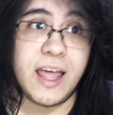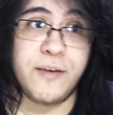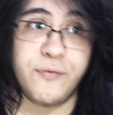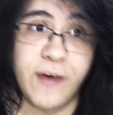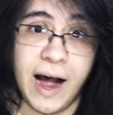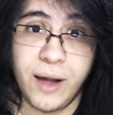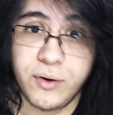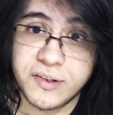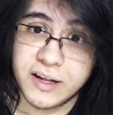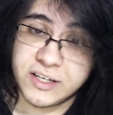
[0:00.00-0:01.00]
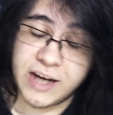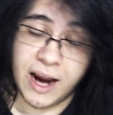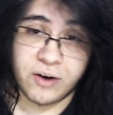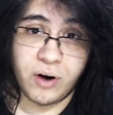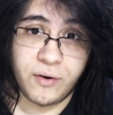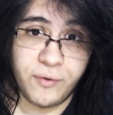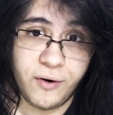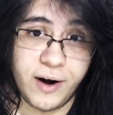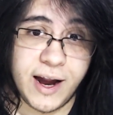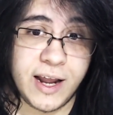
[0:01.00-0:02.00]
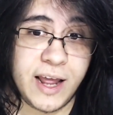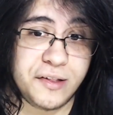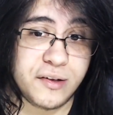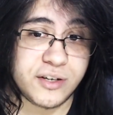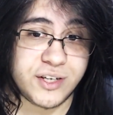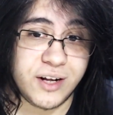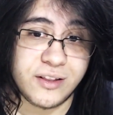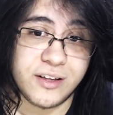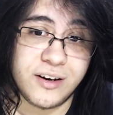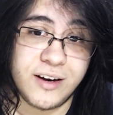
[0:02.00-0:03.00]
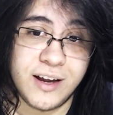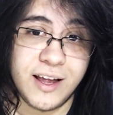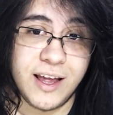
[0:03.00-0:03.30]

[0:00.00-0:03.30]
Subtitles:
if I was like Jack Crawford and I saw Chilton